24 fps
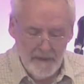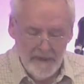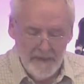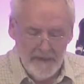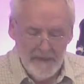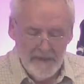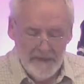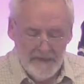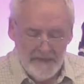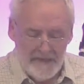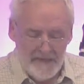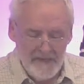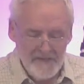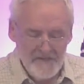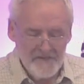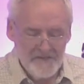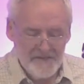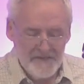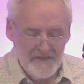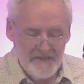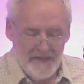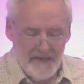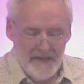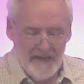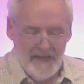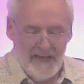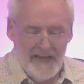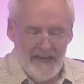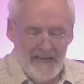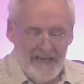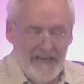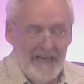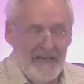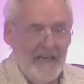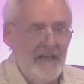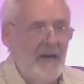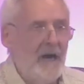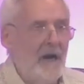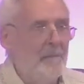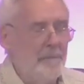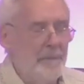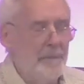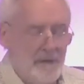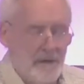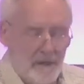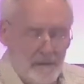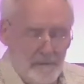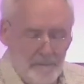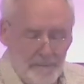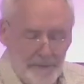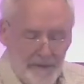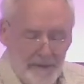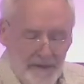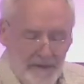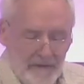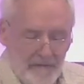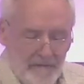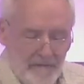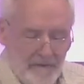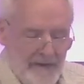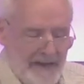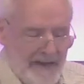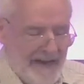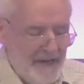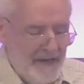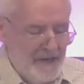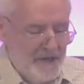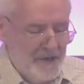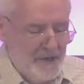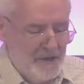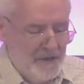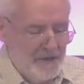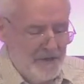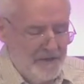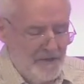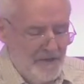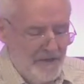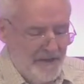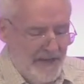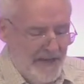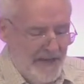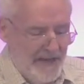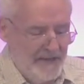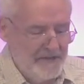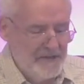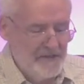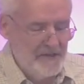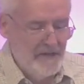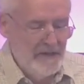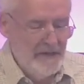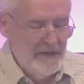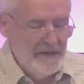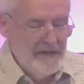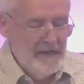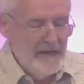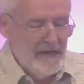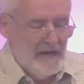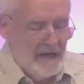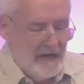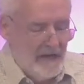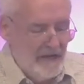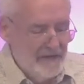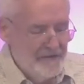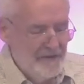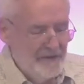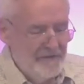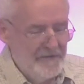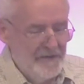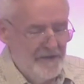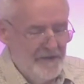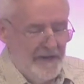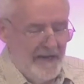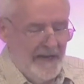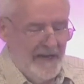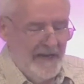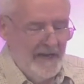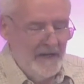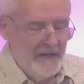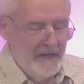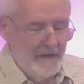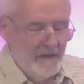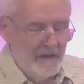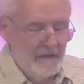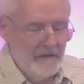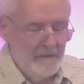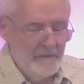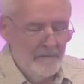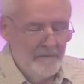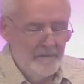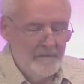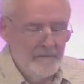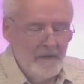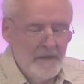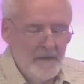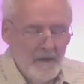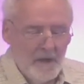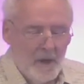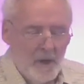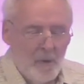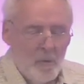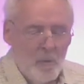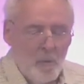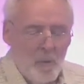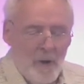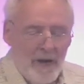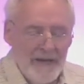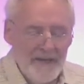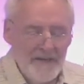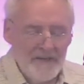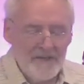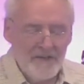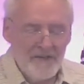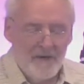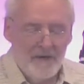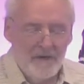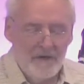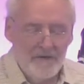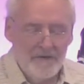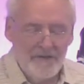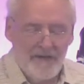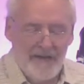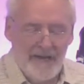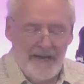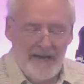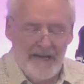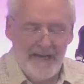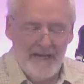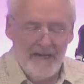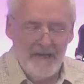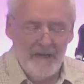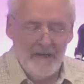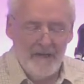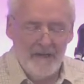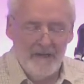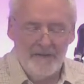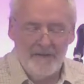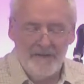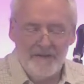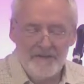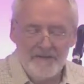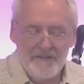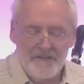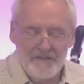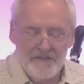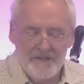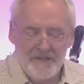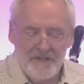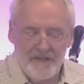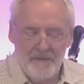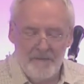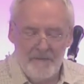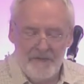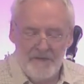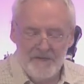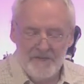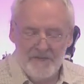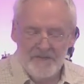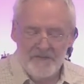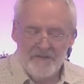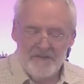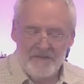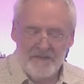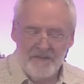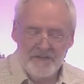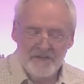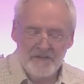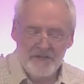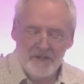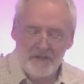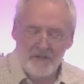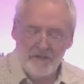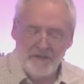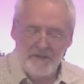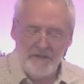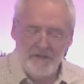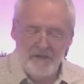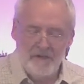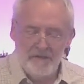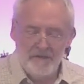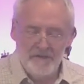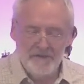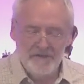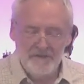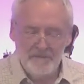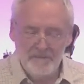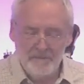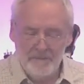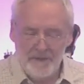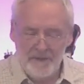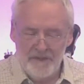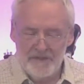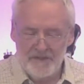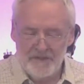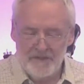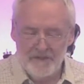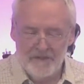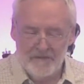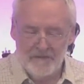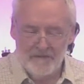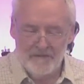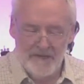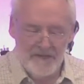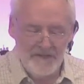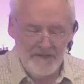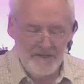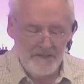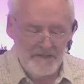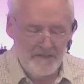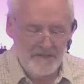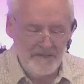Is there any appropriate reaction to that other than anger, a white-hot anger that determines this shall not be tolerated?